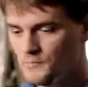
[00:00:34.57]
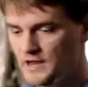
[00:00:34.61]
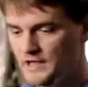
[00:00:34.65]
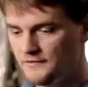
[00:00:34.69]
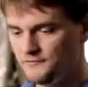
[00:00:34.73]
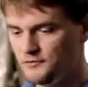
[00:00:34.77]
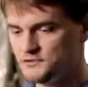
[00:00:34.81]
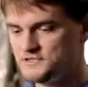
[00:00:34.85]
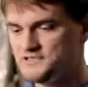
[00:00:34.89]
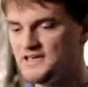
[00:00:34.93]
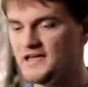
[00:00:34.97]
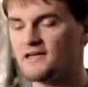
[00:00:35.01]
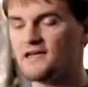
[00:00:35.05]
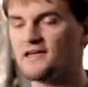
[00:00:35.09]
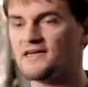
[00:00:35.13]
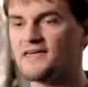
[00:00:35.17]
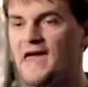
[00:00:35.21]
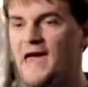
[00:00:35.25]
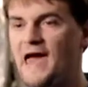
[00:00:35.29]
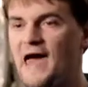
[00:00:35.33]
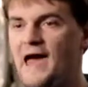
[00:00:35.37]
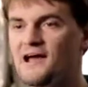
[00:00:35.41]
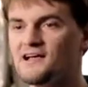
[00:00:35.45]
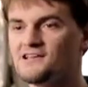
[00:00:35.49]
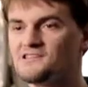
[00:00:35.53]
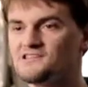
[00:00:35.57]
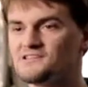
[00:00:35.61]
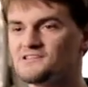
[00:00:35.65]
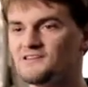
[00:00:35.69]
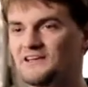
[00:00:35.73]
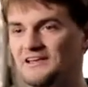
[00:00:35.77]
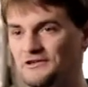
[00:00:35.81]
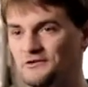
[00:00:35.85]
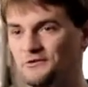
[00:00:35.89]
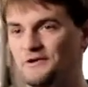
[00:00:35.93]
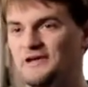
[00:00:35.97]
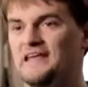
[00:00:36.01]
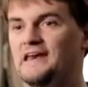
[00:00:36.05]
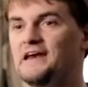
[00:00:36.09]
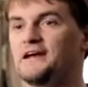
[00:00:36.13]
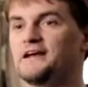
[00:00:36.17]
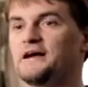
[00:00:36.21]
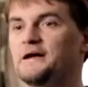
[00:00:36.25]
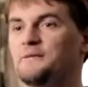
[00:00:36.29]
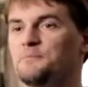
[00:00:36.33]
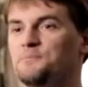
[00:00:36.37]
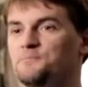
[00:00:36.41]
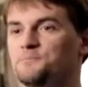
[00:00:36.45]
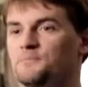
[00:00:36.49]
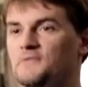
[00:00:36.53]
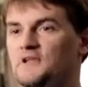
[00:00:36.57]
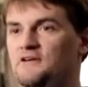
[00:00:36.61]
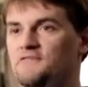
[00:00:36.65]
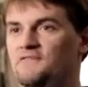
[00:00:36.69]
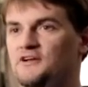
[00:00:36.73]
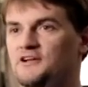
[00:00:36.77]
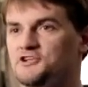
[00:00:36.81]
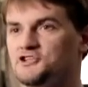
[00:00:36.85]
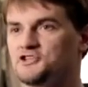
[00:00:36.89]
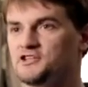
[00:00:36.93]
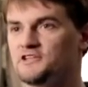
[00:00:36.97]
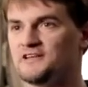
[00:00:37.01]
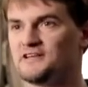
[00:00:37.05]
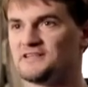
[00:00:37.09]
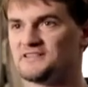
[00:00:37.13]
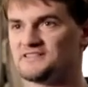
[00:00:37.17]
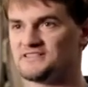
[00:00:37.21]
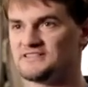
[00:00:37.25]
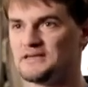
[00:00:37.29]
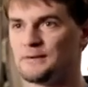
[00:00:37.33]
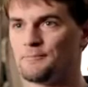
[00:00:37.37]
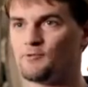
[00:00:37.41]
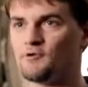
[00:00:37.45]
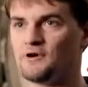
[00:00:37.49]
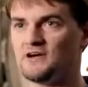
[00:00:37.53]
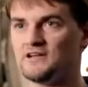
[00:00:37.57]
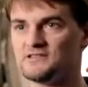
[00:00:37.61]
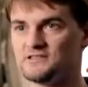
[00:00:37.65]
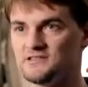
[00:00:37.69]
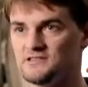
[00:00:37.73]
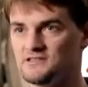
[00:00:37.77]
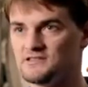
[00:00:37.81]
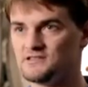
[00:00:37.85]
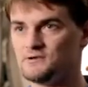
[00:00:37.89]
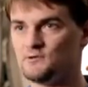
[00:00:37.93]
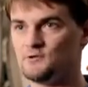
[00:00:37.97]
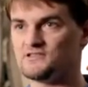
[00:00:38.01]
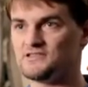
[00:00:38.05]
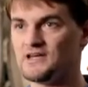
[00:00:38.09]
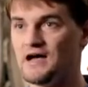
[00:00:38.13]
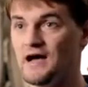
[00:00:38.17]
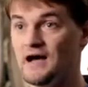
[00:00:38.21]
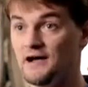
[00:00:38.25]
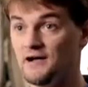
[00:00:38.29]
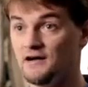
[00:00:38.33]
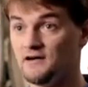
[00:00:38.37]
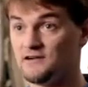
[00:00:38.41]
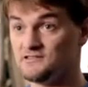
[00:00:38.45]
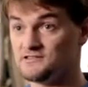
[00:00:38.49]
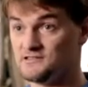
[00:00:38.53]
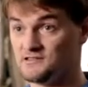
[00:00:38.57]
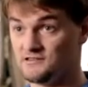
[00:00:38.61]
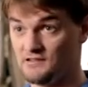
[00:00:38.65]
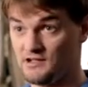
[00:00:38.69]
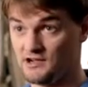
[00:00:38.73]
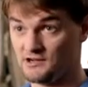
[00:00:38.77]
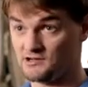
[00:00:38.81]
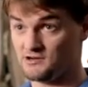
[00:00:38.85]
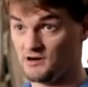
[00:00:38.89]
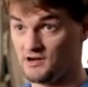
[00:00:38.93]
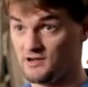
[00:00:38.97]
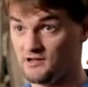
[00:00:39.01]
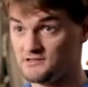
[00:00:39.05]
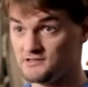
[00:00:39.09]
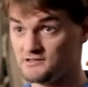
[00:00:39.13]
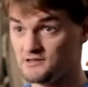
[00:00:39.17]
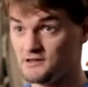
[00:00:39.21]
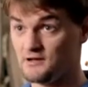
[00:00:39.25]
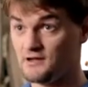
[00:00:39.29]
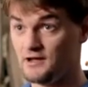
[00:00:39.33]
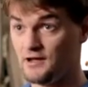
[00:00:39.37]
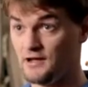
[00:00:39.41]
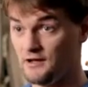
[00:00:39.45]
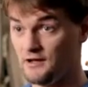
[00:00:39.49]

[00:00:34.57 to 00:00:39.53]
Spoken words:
If you take a gas and you heat it up, eventually it separates into its ions and electrons.